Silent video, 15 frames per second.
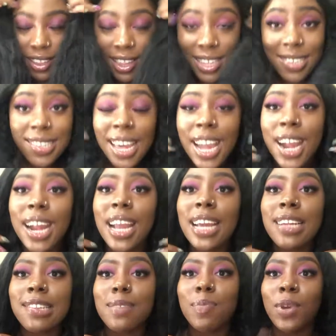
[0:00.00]
This hair
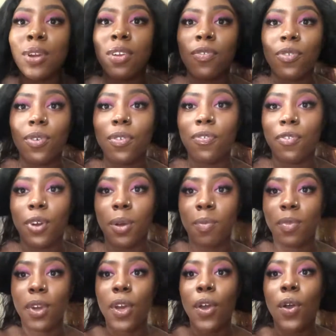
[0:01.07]
is beautiful
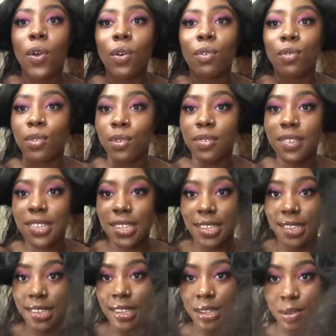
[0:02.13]
from root
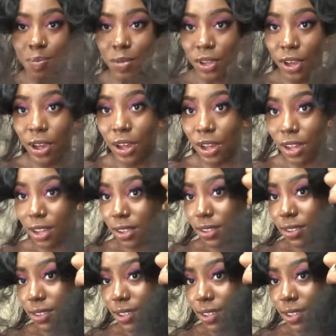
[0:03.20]
to tip, y'all.